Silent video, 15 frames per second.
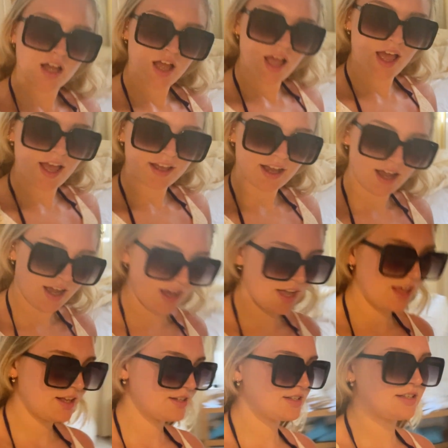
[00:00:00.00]
Hey
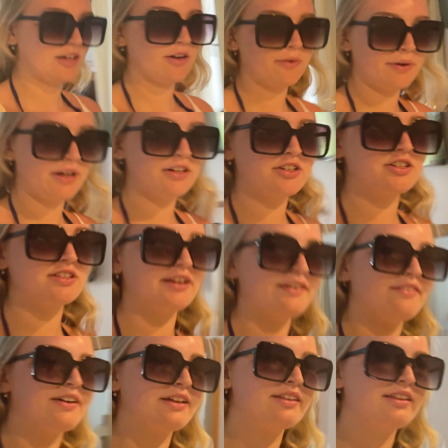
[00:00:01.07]
guys, so we are just
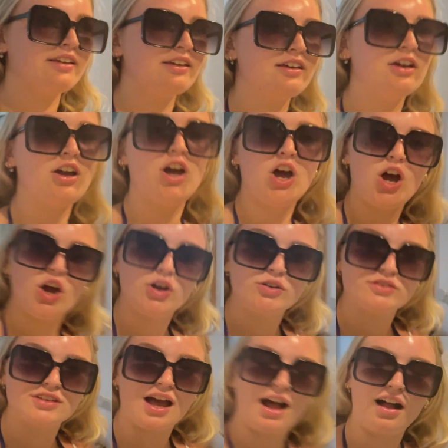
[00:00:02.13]
leaving the
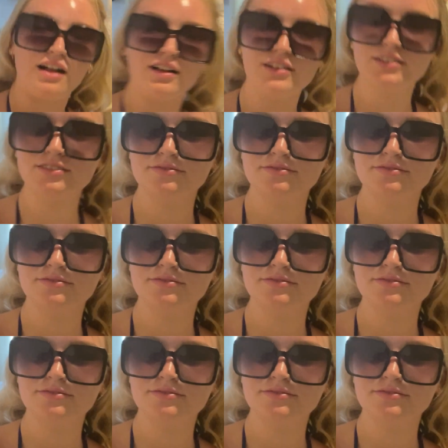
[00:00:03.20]
hotel